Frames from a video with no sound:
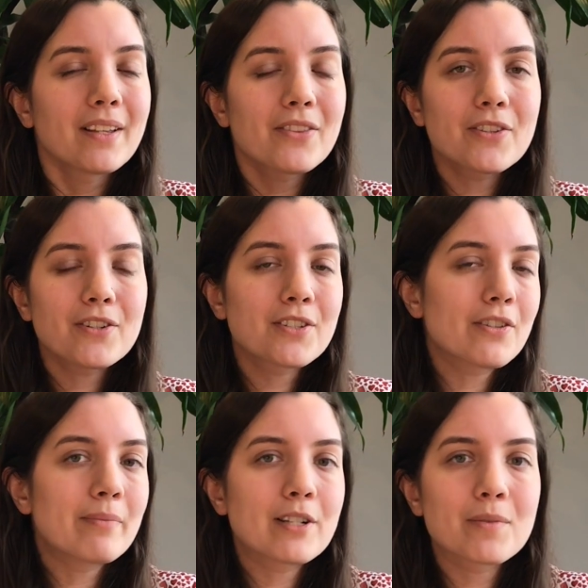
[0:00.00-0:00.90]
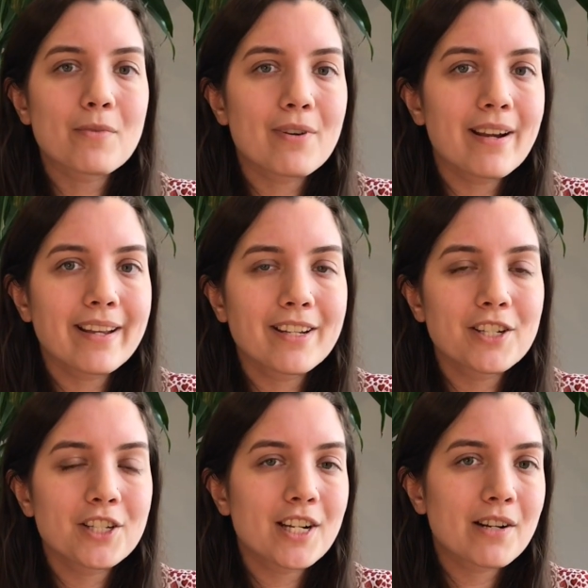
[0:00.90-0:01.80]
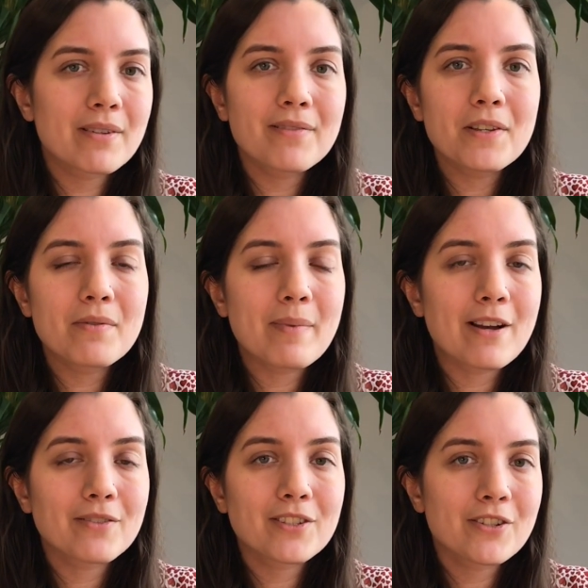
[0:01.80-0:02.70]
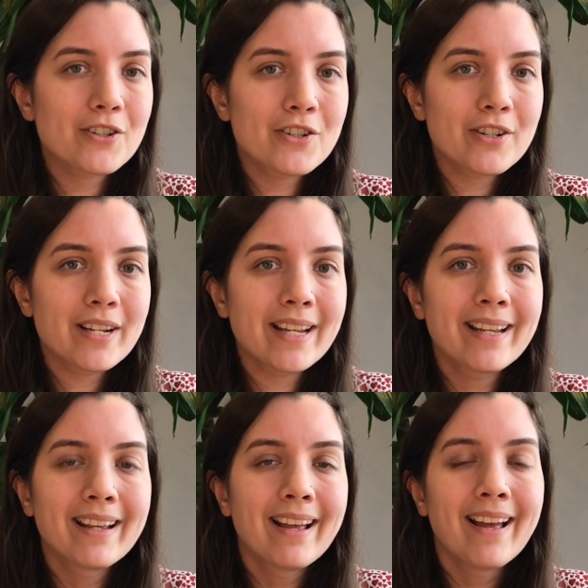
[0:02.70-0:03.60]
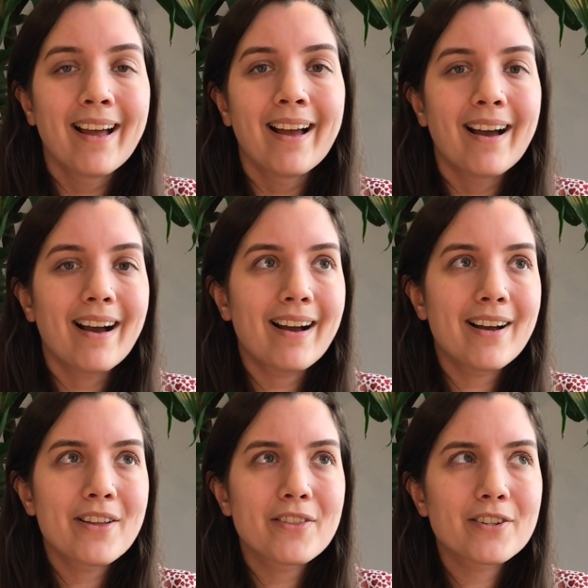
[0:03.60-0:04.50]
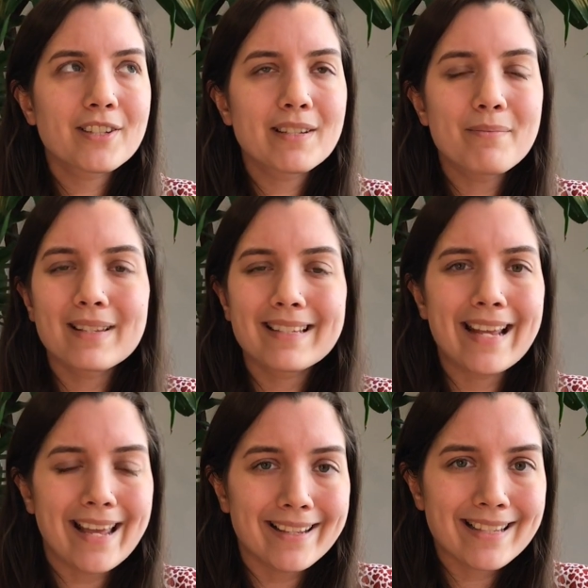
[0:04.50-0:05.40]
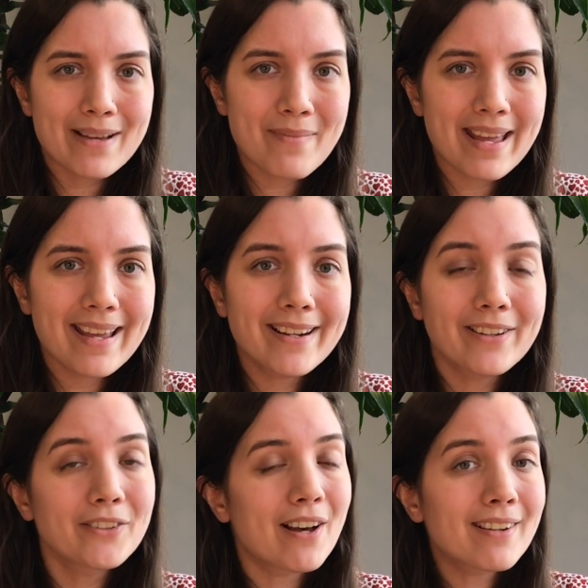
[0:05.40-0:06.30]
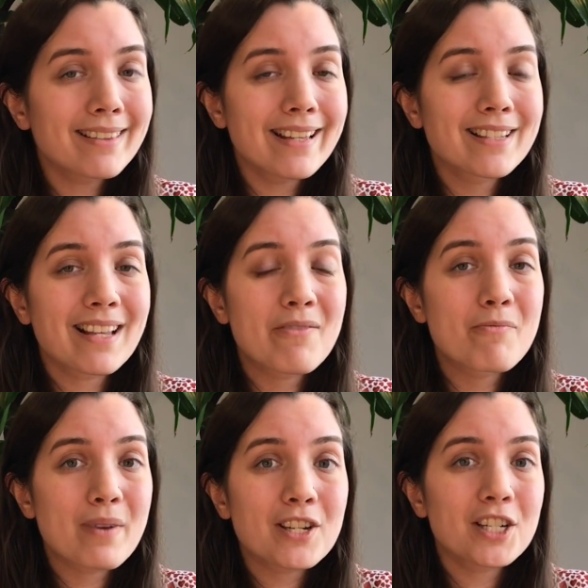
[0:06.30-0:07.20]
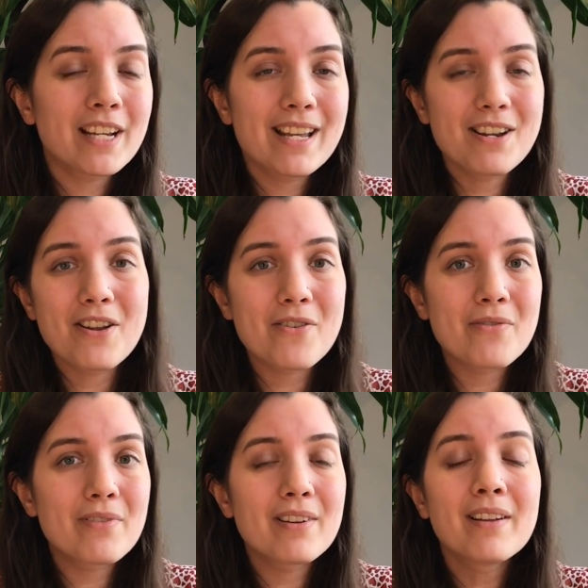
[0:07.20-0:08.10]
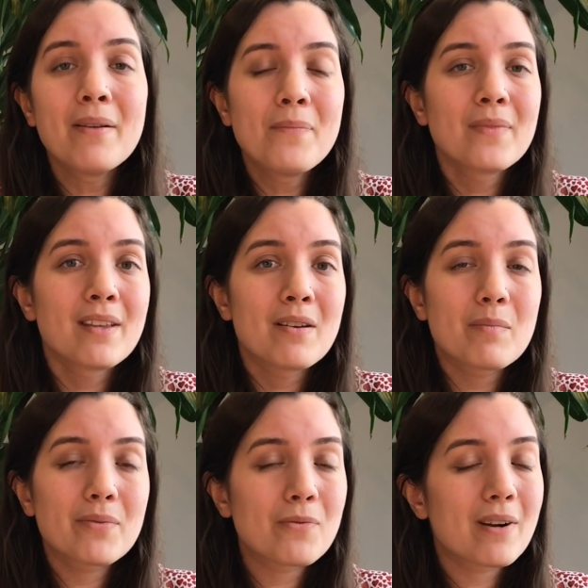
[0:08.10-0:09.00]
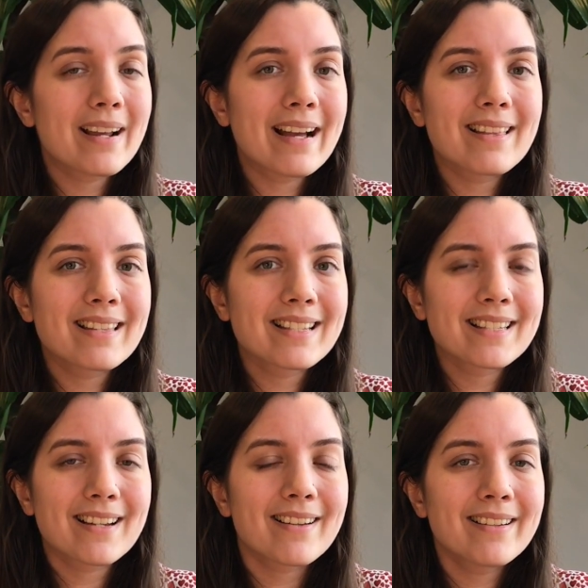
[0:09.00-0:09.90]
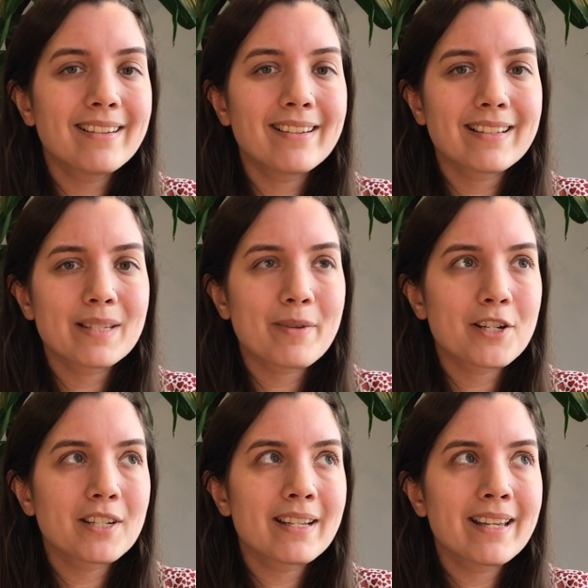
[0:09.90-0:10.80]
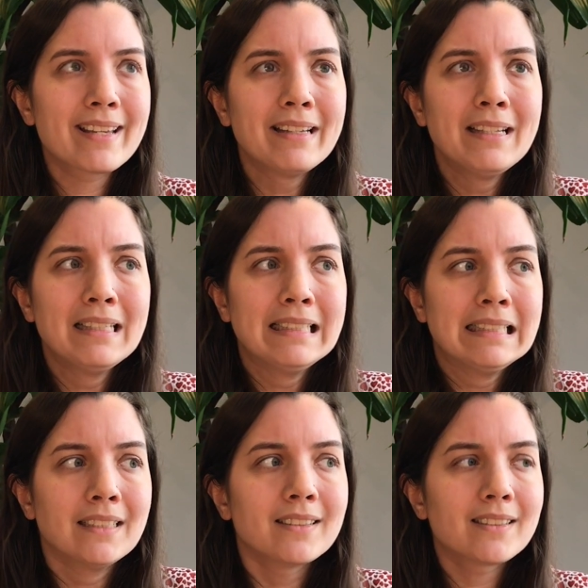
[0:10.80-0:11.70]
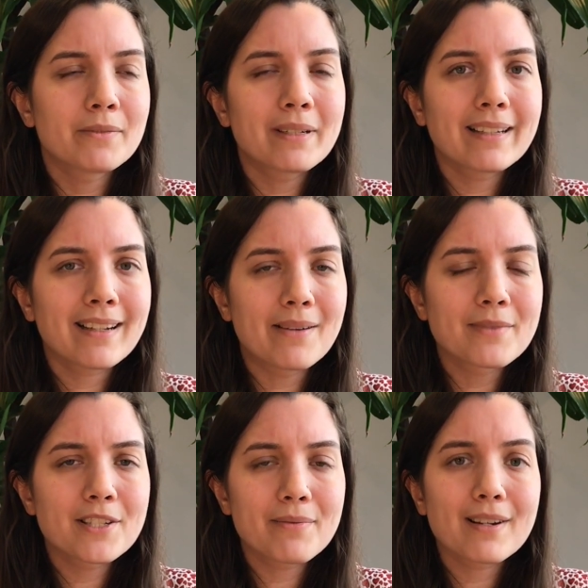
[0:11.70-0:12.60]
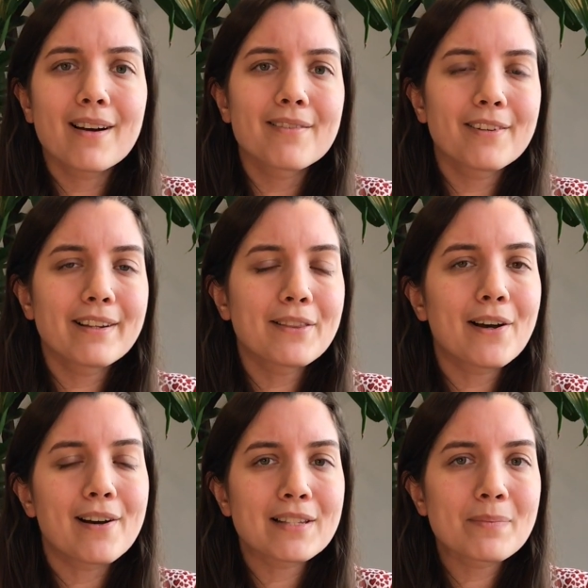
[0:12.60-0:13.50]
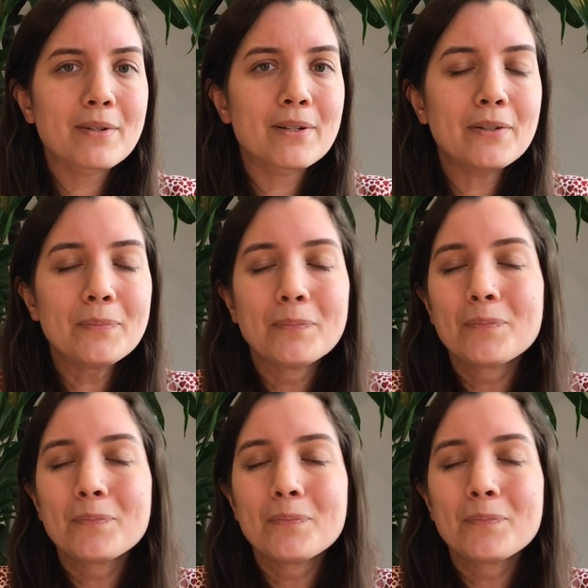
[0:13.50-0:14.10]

There's so much more I could share with you about surgery. There's some mistakes I made, a lot of things I wish I had known before I had these done, especially when it comes to recovering in the hospital.